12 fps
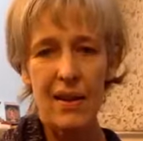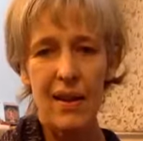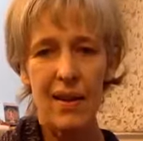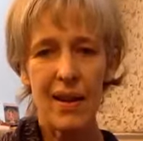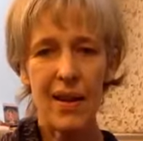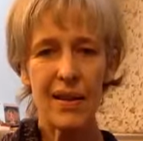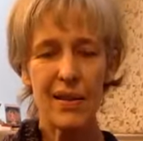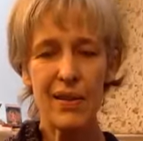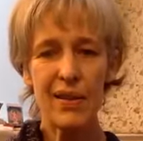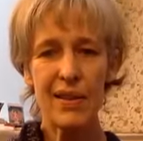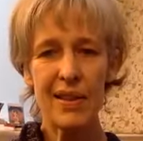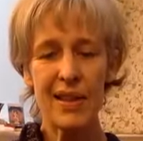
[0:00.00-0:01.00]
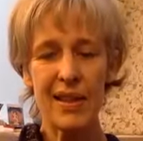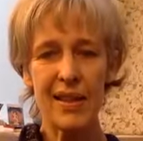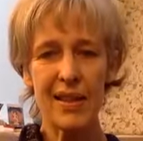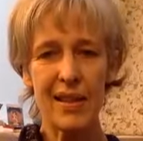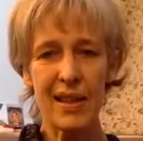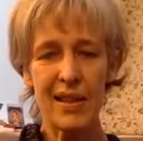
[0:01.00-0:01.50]
Hugging your
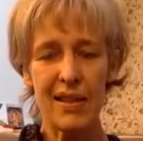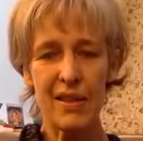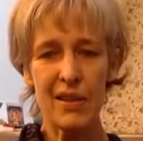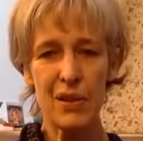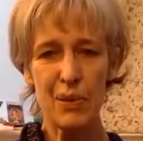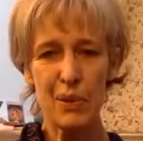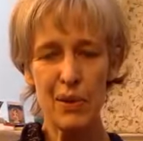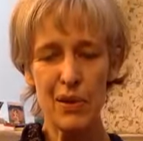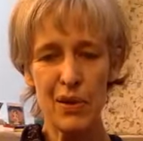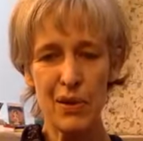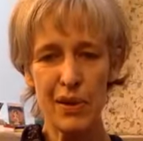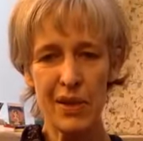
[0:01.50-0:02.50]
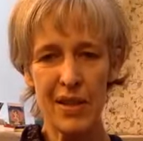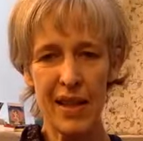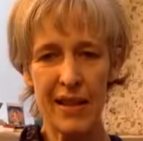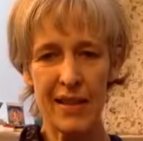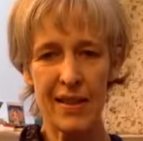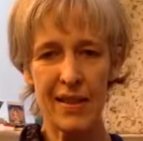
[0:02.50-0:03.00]
knees in towards your
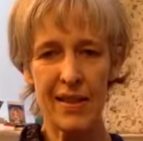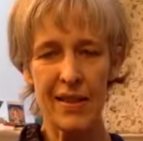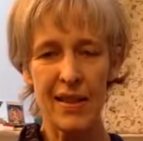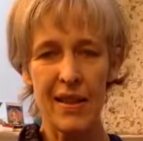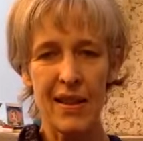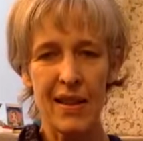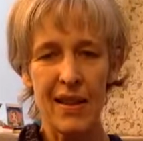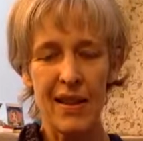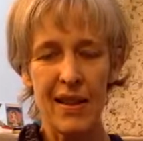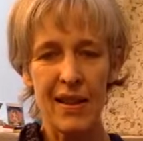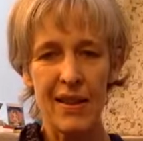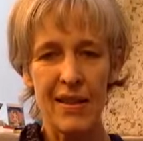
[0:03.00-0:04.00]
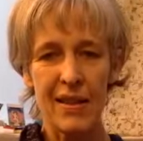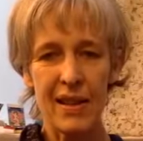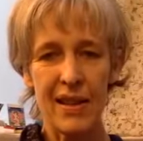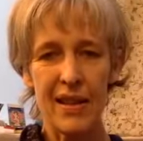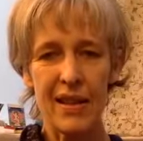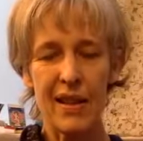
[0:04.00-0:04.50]
chest and
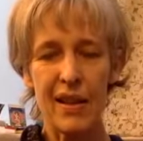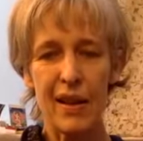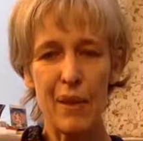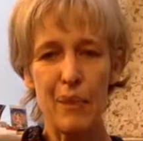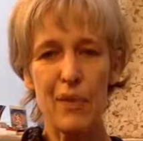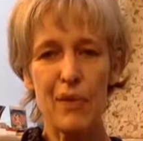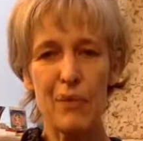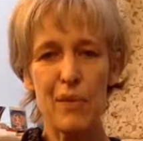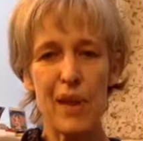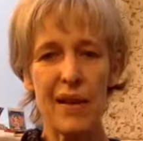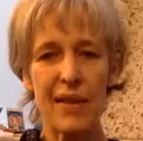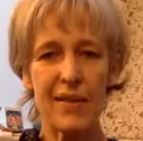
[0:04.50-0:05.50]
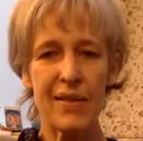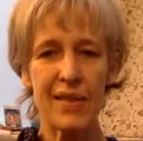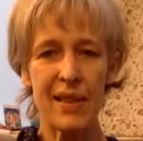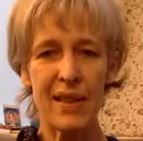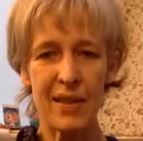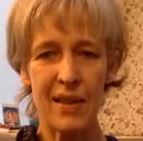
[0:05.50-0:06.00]
taking a couple of
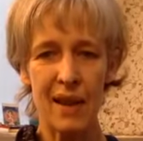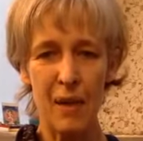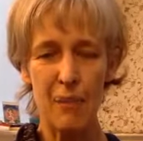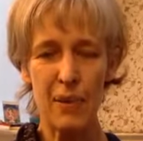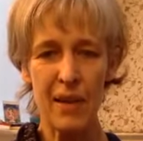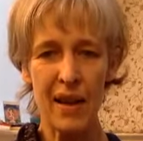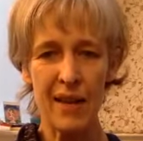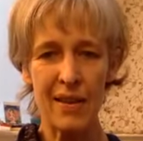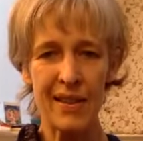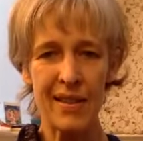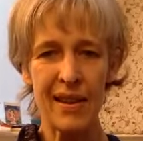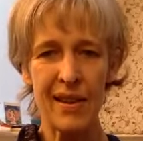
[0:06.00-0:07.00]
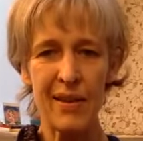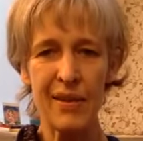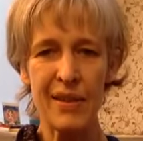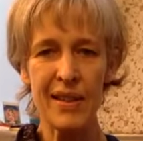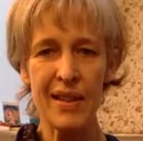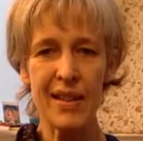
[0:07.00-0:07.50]
breaths in Upanasana
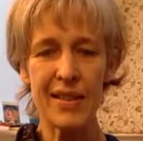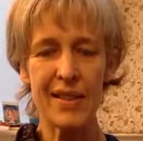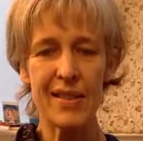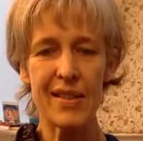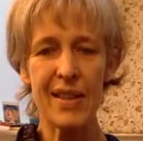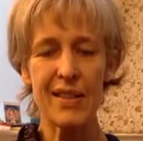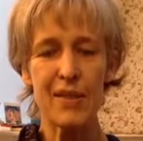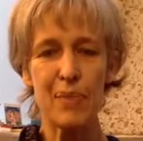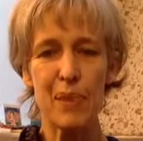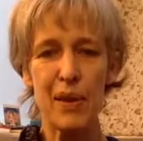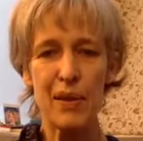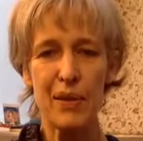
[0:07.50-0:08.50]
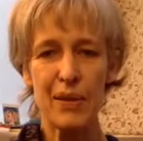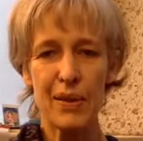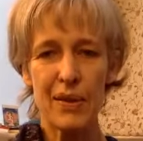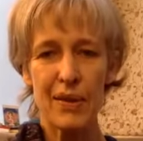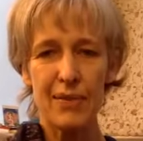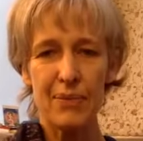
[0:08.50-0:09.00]
or knee to chest
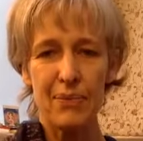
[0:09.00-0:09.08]
pose.